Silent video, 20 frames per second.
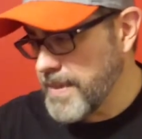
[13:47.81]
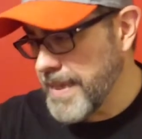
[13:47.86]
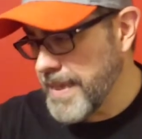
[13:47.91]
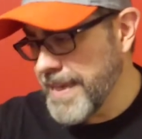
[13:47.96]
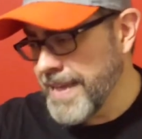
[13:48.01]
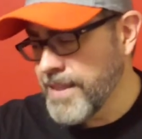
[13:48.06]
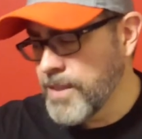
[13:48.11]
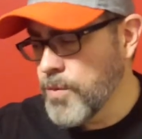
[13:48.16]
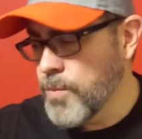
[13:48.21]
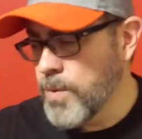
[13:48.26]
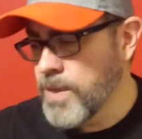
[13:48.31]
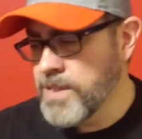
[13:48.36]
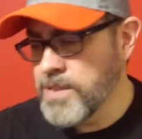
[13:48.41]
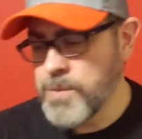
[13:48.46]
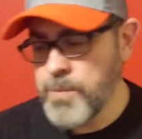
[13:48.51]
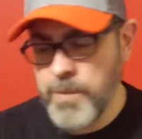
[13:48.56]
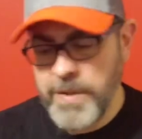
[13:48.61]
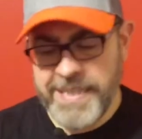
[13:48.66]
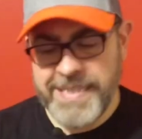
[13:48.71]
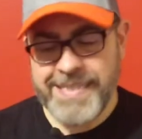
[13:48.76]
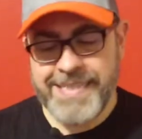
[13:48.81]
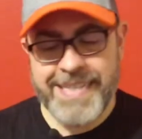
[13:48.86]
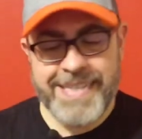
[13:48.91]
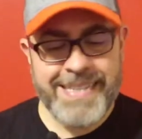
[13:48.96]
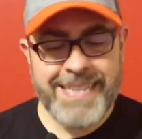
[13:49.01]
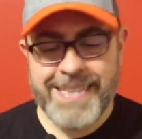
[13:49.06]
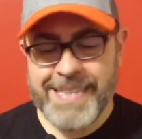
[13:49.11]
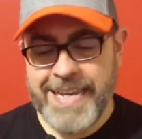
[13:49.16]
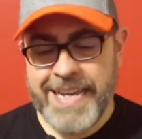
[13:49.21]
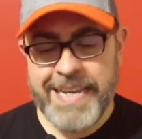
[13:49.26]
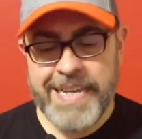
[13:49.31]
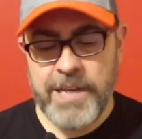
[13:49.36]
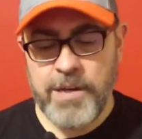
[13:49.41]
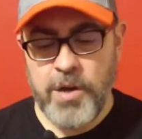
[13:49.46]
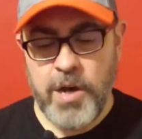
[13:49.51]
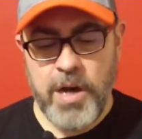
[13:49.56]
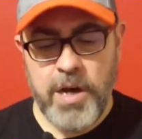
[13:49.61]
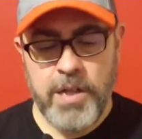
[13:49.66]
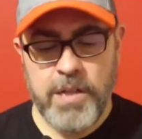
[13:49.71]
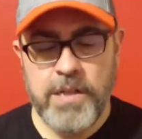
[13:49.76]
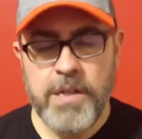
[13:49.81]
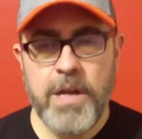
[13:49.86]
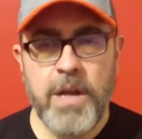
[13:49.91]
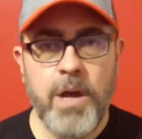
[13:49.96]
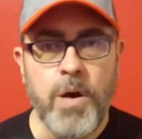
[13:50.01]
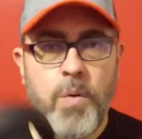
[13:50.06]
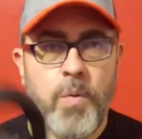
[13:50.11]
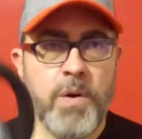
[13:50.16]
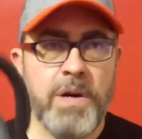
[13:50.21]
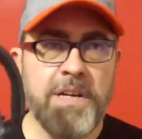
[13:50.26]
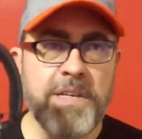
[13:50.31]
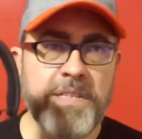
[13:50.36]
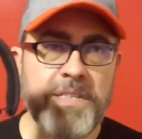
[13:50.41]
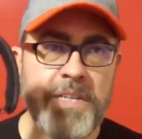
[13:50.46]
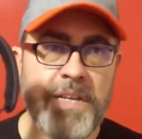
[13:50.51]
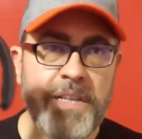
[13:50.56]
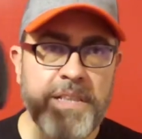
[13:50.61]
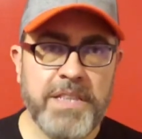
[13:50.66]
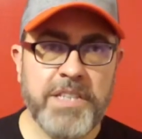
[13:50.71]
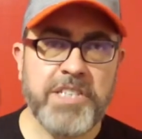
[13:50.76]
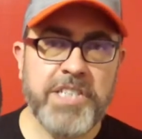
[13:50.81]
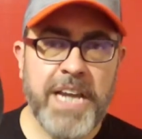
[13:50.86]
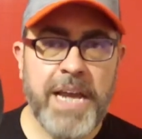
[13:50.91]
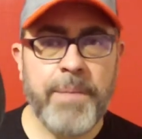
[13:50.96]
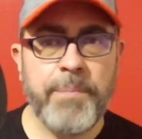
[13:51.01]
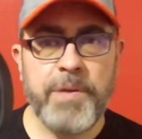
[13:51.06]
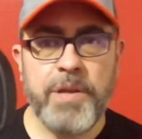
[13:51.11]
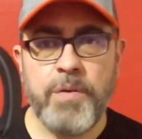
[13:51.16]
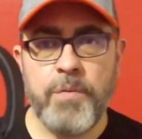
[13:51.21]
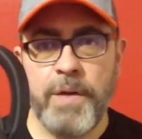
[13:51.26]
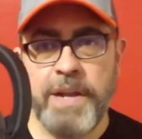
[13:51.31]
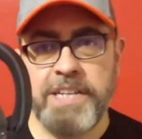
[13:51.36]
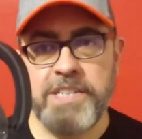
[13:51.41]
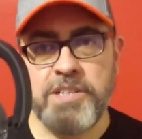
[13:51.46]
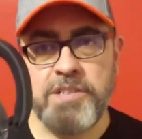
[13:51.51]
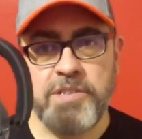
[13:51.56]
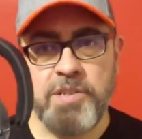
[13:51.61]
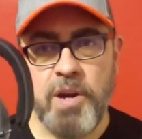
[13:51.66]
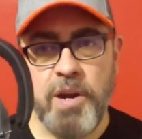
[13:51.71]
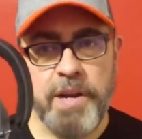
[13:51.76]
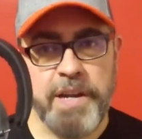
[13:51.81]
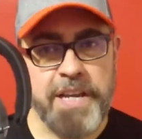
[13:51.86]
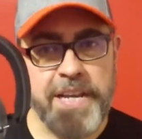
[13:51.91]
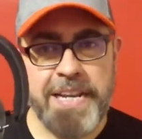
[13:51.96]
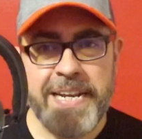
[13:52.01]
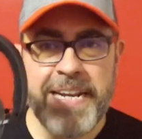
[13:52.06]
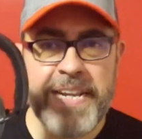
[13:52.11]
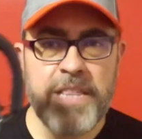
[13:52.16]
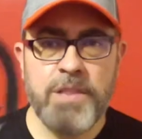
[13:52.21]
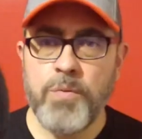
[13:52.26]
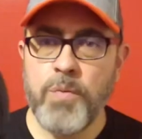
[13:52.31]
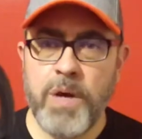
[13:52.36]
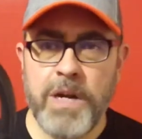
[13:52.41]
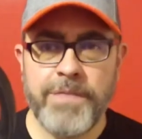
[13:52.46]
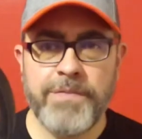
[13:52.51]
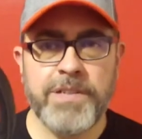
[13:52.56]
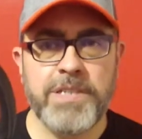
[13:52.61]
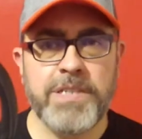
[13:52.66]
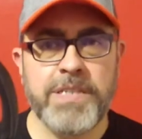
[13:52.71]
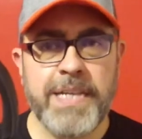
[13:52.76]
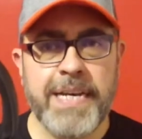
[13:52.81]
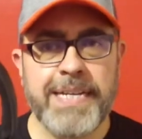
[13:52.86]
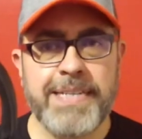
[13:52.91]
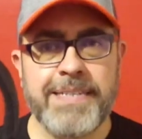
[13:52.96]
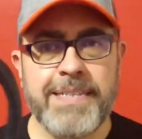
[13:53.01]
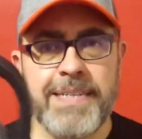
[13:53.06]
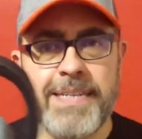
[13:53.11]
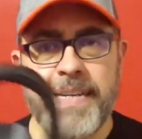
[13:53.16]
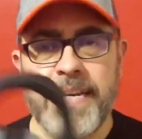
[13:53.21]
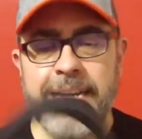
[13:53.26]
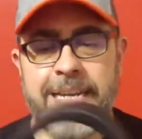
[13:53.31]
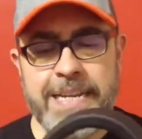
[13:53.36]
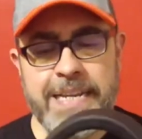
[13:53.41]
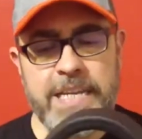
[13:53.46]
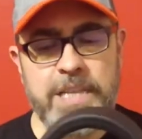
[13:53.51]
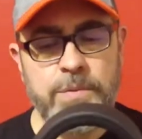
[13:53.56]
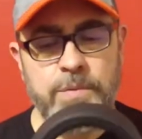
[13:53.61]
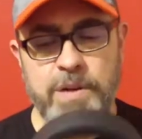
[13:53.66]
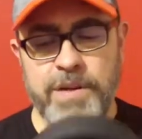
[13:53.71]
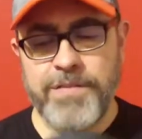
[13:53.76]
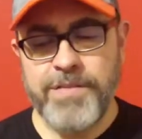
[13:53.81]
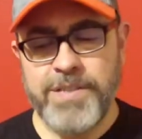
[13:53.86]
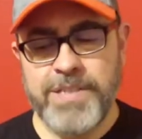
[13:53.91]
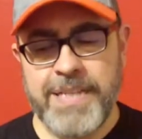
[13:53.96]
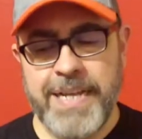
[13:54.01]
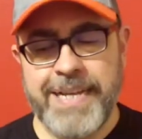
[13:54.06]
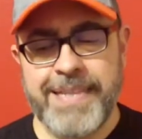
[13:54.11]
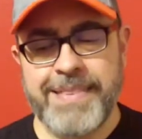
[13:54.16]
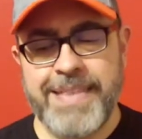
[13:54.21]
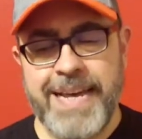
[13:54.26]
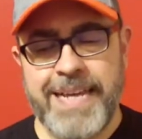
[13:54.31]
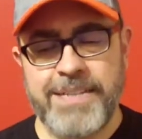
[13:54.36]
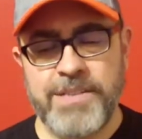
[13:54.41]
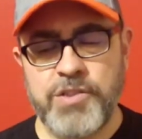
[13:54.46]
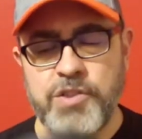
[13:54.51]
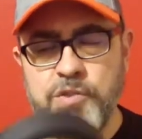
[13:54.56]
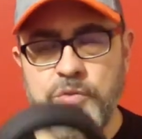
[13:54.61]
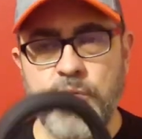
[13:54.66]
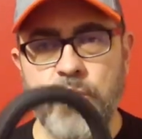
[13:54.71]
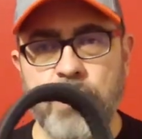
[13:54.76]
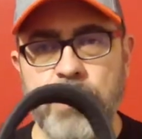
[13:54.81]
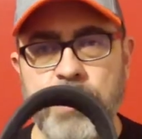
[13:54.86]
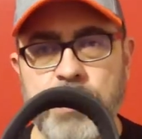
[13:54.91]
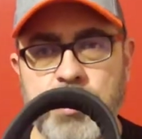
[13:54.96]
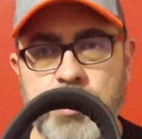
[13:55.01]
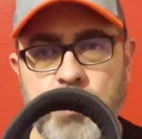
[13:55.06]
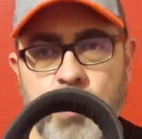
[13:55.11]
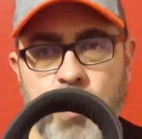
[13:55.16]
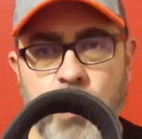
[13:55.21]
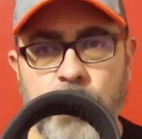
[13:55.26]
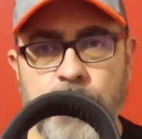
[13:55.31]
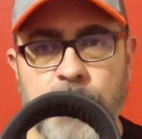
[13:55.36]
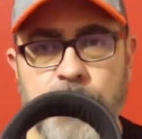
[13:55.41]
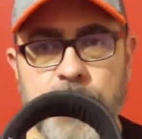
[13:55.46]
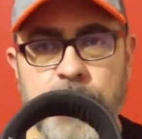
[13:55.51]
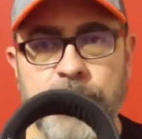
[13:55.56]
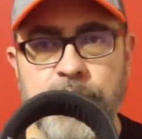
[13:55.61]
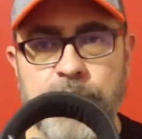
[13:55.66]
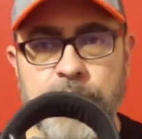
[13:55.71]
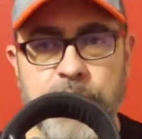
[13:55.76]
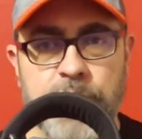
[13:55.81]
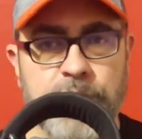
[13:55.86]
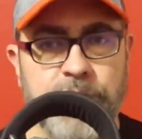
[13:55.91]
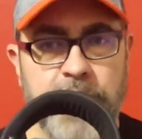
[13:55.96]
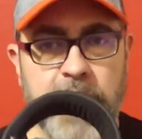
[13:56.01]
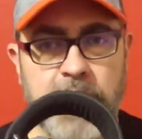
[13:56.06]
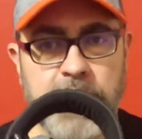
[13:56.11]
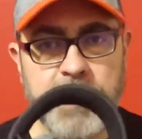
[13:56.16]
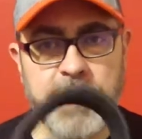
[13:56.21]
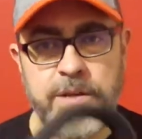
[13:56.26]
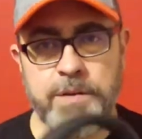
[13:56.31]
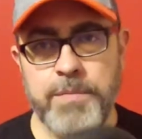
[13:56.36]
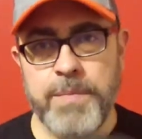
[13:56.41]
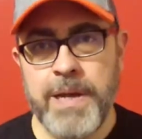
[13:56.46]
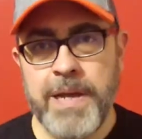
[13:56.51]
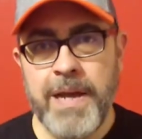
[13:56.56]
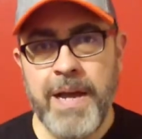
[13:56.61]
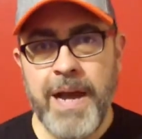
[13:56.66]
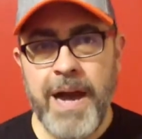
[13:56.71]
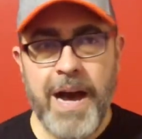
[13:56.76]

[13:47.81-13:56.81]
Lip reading: And the ones we didn't like at all was the Champion Range and Target. Neither one of us liked it. Neither one of us liked that dual control for the volume.